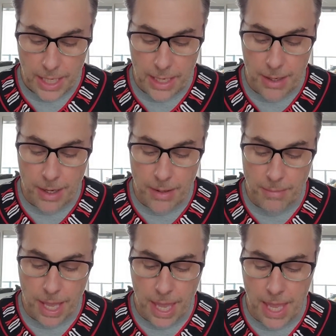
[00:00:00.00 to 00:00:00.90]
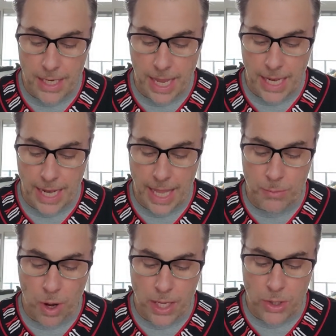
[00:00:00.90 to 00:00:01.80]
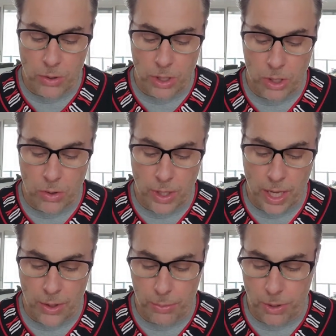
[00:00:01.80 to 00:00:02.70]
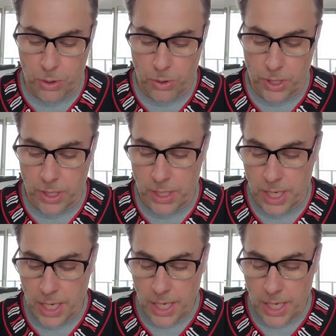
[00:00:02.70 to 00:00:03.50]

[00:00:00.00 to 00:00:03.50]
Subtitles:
and at NYU Langone Health resources,